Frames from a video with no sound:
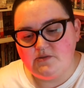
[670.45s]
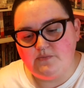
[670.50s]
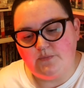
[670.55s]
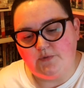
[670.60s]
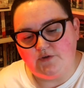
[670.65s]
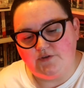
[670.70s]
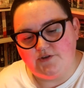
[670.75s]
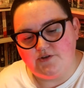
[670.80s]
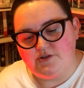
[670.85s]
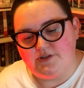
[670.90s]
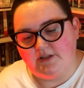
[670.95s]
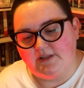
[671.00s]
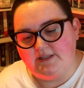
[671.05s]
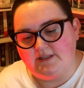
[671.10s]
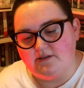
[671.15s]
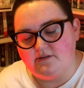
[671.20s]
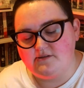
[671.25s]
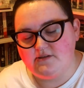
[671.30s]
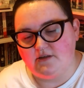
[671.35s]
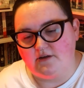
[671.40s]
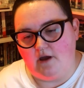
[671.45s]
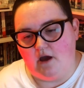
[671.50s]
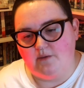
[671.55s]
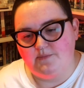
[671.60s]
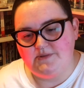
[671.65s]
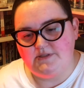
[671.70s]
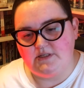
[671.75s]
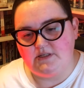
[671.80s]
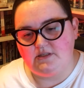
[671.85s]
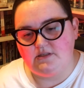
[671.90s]
but there's a little
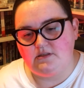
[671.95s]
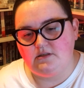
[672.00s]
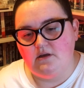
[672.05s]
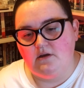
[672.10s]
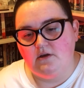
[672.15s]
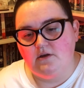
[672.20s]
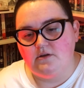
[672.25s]
synopsis,